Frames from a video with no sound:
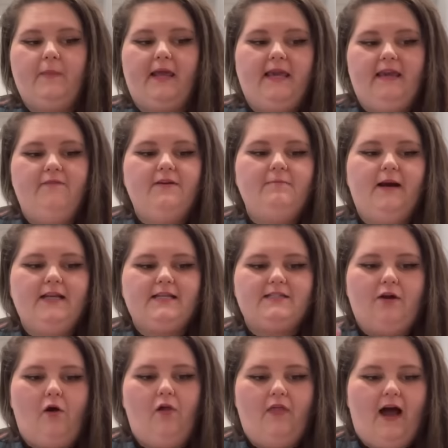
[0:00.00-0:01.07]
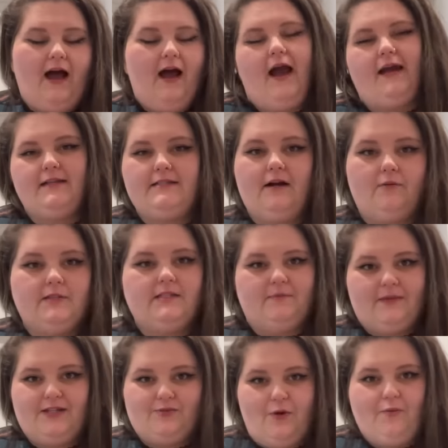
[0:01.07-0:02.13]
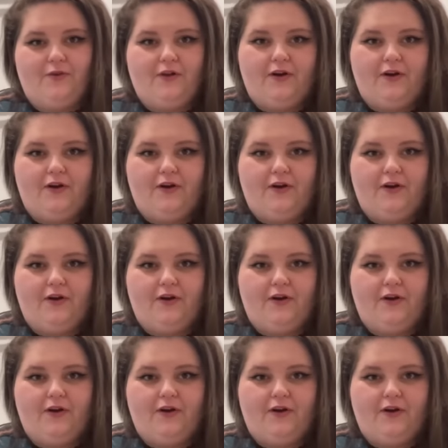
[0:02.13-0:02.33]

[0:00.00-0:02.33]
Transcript: Like even minus all that, I can tell when something's wrong with